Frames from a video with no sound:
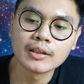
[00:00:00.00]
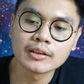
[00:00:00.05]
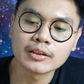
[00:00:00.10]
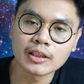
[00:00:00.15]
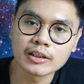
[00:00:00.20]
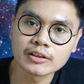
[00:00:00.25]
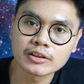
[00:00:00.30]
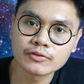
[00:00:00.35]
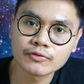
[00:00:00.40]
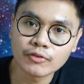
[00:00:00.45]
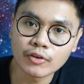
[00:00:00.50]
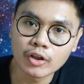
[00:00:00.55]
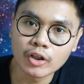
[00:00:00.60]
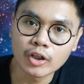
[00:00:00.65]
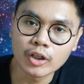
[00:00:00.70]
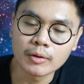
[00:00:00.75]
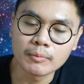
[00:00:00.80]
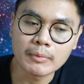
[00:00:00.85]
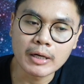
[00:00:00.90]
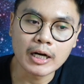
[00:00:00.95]

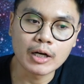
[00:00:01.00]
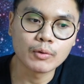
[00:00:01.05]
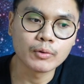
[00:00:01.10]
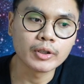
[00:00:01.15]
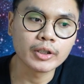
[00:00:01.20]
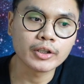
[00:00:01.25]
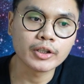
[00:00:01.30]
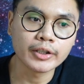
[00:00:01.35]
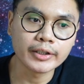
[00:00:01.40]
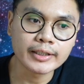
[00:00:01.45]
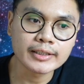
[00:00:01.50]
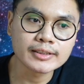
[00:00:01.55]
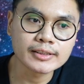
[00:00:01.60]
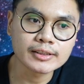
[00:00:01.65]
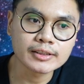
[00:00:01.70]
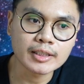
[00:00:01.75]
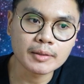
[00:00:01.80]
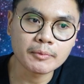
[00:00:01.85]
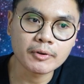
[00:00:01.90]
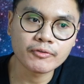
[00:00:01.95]
transform our current
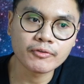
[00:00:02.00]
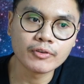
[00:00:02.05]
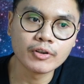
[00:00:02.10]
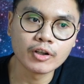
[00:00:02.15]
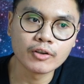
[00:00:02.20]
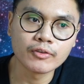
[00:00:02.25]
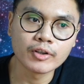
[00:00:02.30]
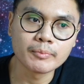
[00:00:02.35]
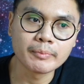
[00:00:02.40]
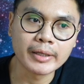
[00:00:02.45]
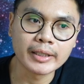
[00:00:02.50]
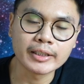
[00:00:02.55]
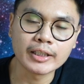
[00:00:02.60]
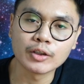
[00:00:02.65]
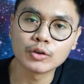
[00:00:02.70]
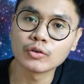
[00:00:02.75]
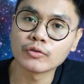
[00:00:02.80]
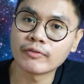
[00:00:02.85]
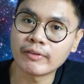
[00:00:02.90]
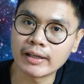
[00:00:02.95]
system of government
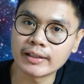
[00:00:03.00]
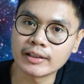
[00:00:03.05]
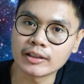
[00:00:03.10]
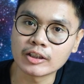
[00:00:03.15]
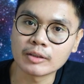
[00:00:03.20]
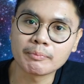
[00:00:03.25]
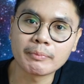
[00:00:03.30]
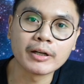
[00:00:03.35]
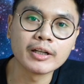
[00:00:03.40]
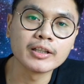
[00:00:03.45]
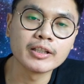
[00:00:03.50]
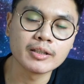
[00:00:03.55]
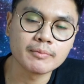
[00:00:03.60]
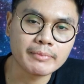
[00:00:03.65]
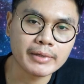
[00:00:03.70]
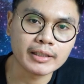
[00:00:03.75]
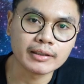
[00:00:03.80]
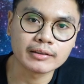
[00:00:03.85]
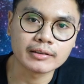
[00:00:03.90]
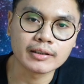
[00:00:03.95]
into
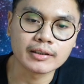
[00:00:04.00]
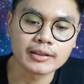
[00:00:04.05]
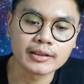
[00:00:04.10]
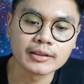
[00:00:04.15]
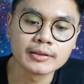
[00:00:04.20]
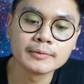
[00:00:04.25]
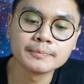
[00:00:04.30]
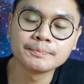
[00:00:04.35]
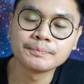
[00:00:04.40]
federal-parliamentary.